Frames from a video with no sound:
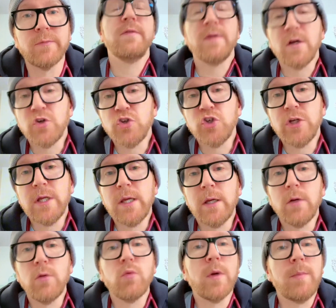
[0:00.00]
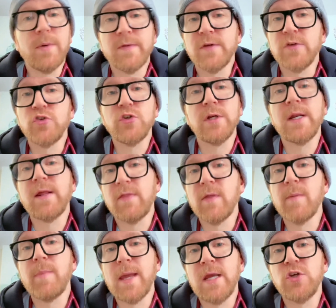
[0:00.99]
Suctioning, repositioning
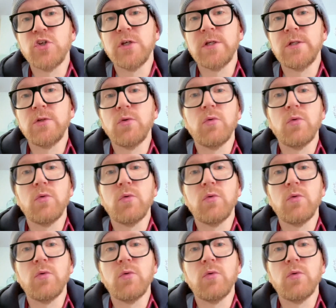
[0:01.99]
the patient,